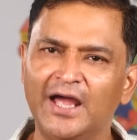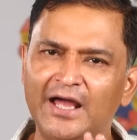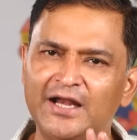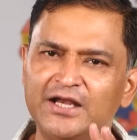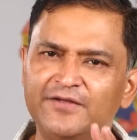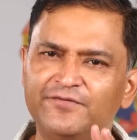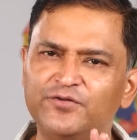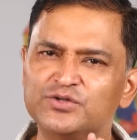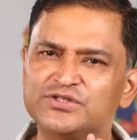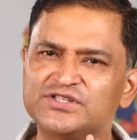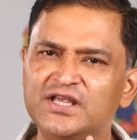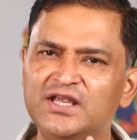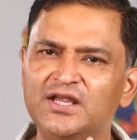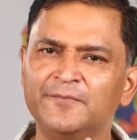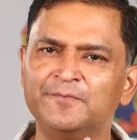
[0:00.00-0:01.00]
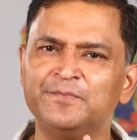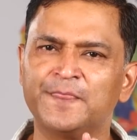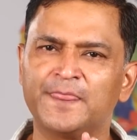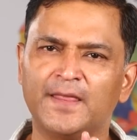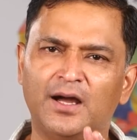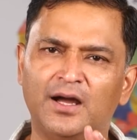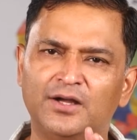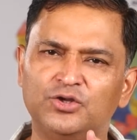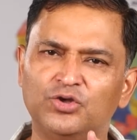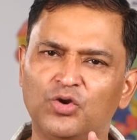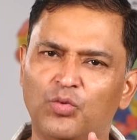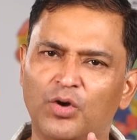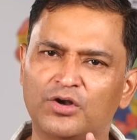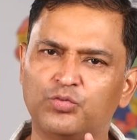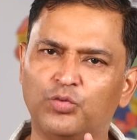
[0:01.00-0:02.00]
And if you see,
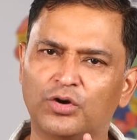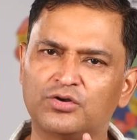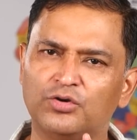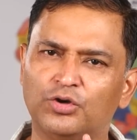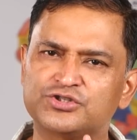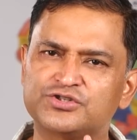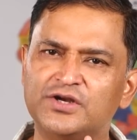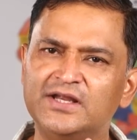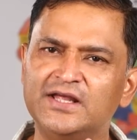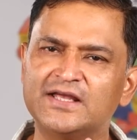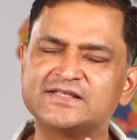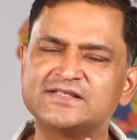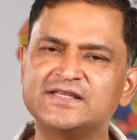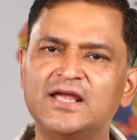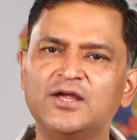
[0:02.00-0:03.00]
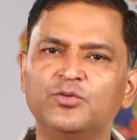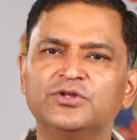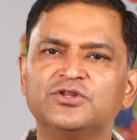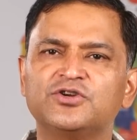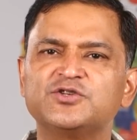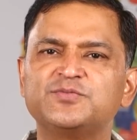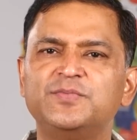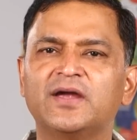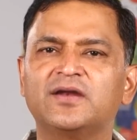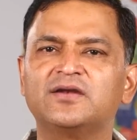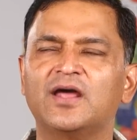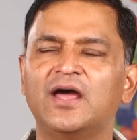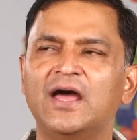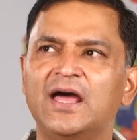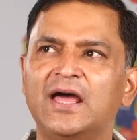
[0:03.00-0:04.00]
what Australia is saying with
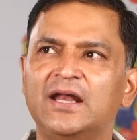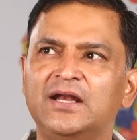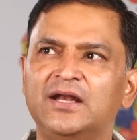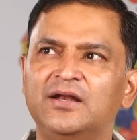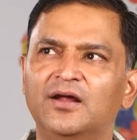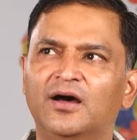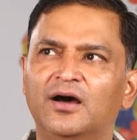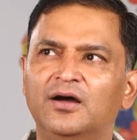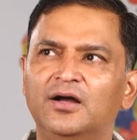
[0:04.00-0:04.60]
respect, and